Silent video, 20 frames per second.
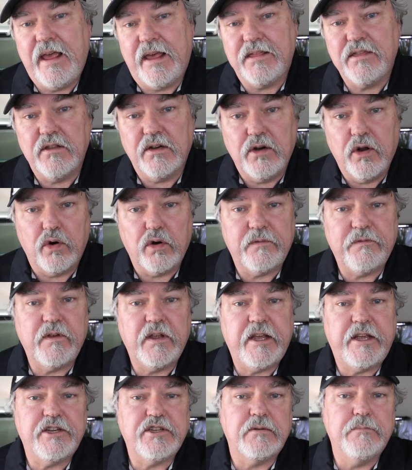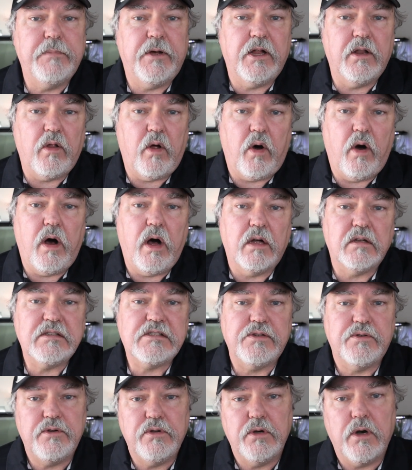and the notification bell all
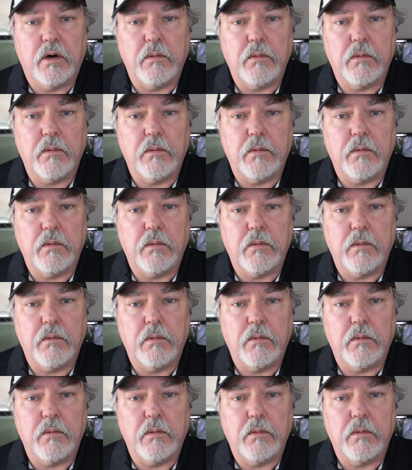so you